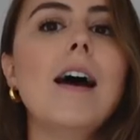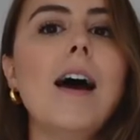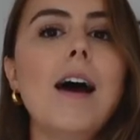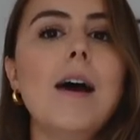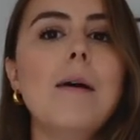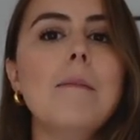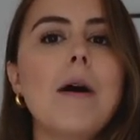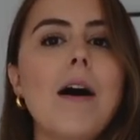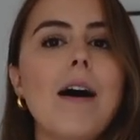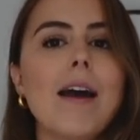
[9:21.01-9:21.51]

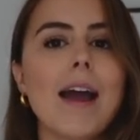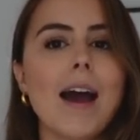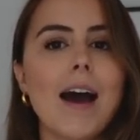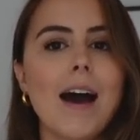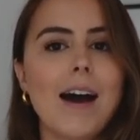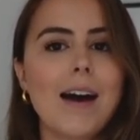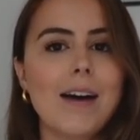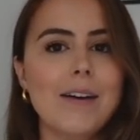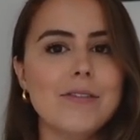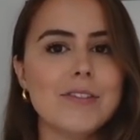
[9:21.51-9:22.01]
Um, I
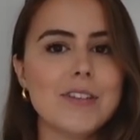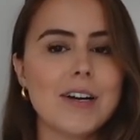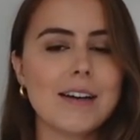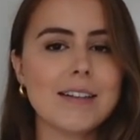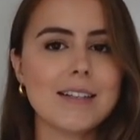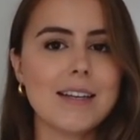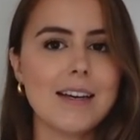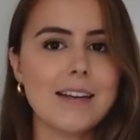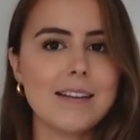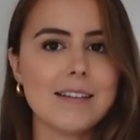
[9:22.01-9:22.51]
have
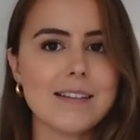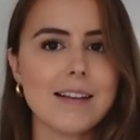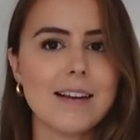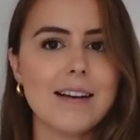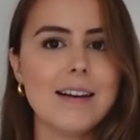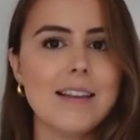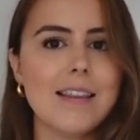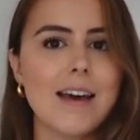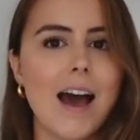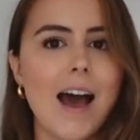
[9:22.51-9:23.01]
tucked it in
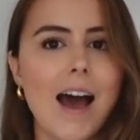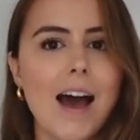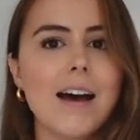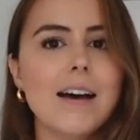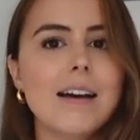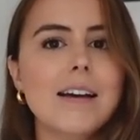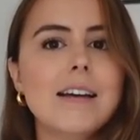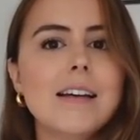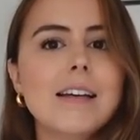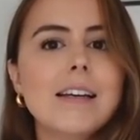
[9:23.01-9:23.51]
slightly
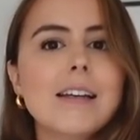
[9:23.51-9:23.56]
there,